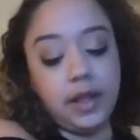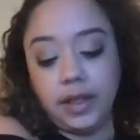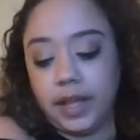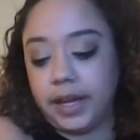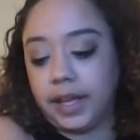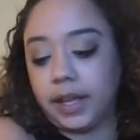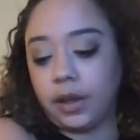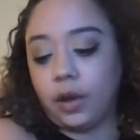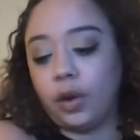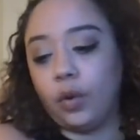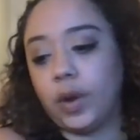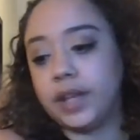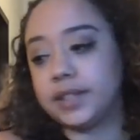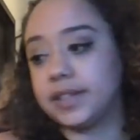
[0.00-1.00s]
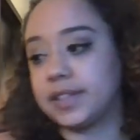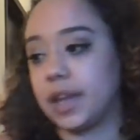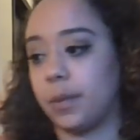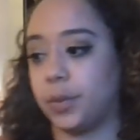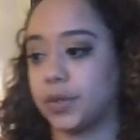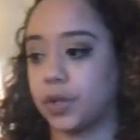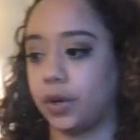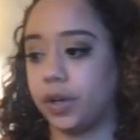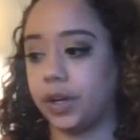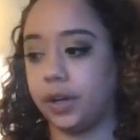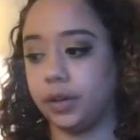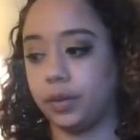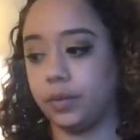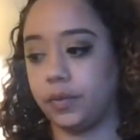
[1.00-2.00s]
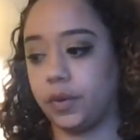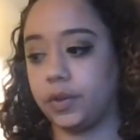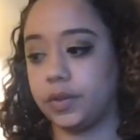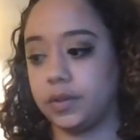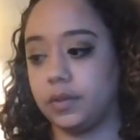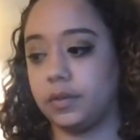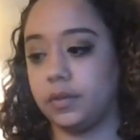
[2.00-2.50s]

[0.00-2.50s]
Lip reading: Letting it go. Why is this Empress card here in the reverse?